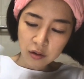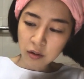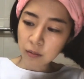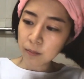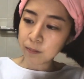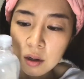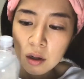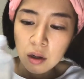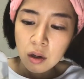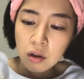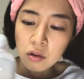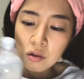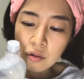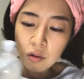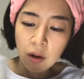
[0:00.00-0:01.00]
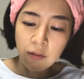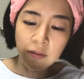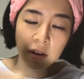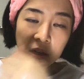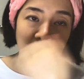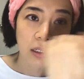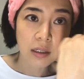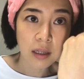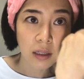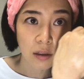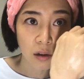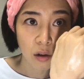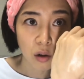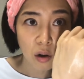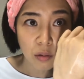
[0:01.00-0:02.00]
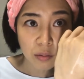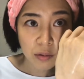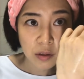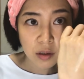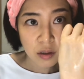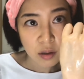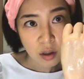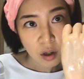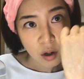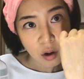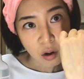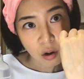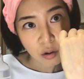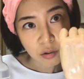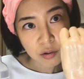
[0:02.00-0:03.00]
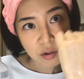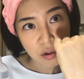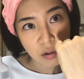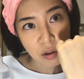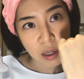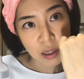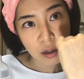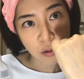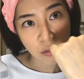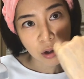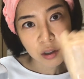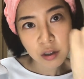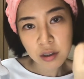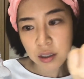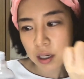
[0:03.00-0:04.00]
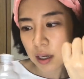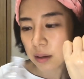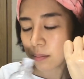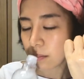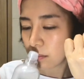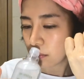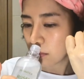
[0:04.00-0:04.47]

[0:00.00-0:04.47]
So you can find this at the Lopes. Also like a water type.